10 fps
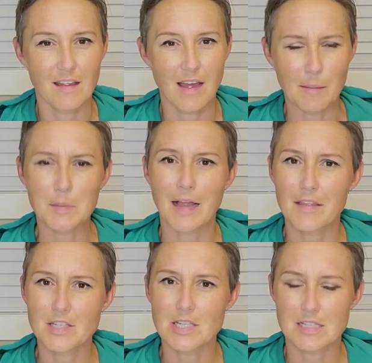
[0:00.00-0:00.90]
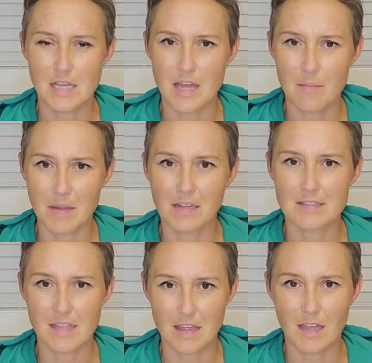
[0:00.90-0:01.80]
I'm glad that she said that because
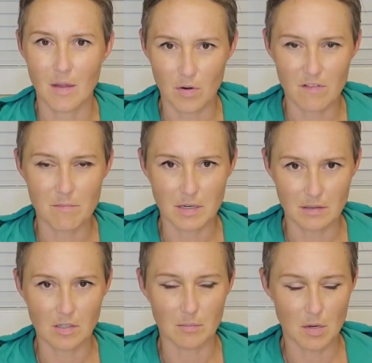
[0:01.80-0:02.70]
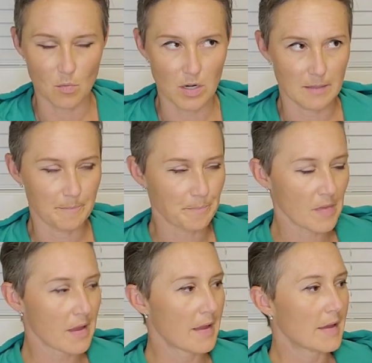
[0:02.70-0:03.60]
I think I would have been a little bit worried.
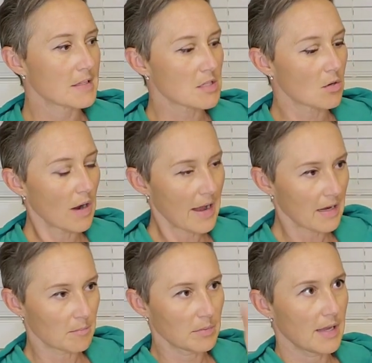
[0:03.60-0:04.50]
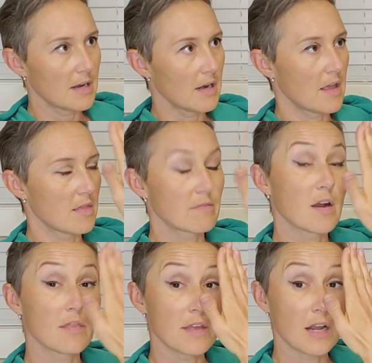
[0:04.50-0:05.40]
So I had a plate in the
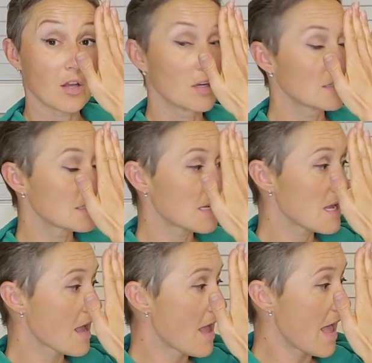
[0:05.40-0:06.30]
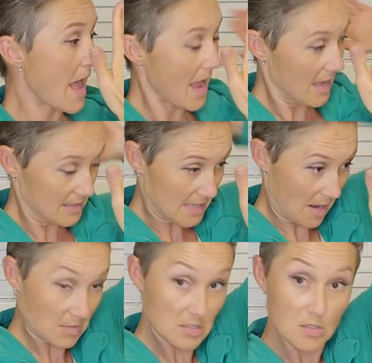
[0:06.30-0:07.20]
front that I could see, and
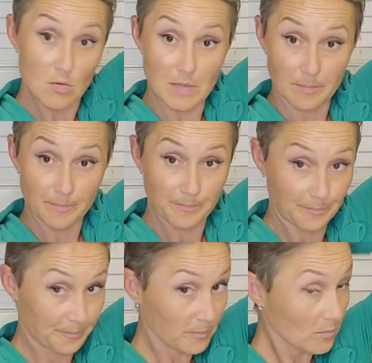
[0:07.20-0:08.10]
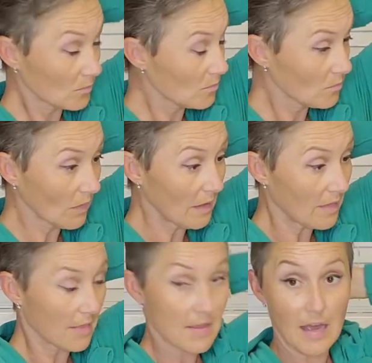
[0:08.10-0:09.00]
I'm assuming
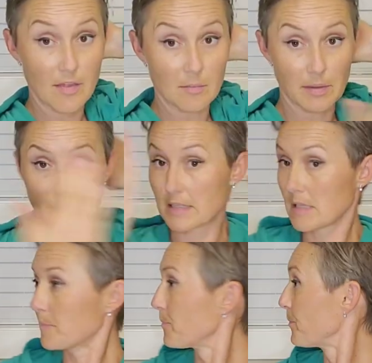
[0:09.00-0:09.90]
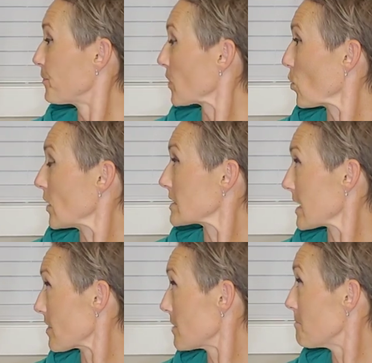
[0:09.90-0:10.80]
that the other plate was
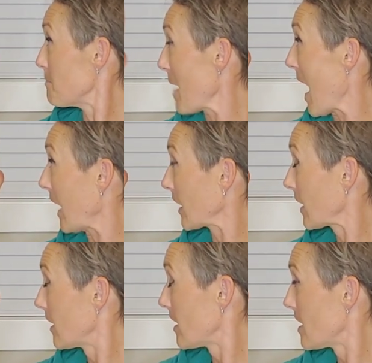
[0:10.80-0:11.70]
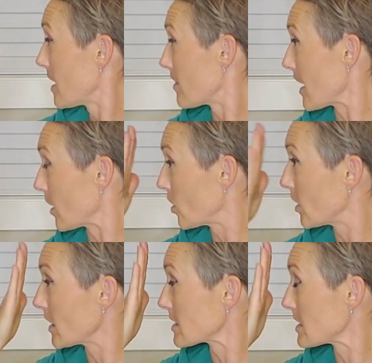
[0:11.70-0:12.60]
in the back that I
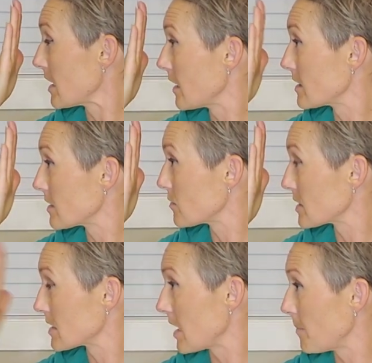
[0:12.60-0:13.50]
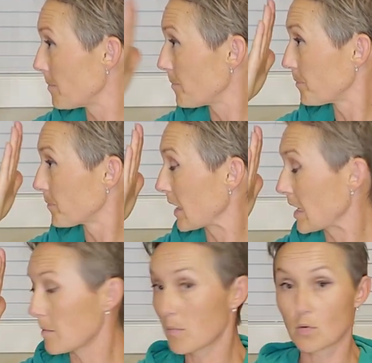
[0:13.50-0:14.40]
couldn't see because it was um,
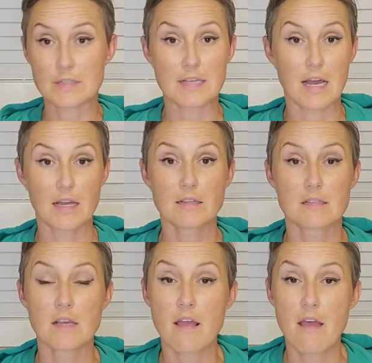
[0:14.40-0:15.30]
getting both sides.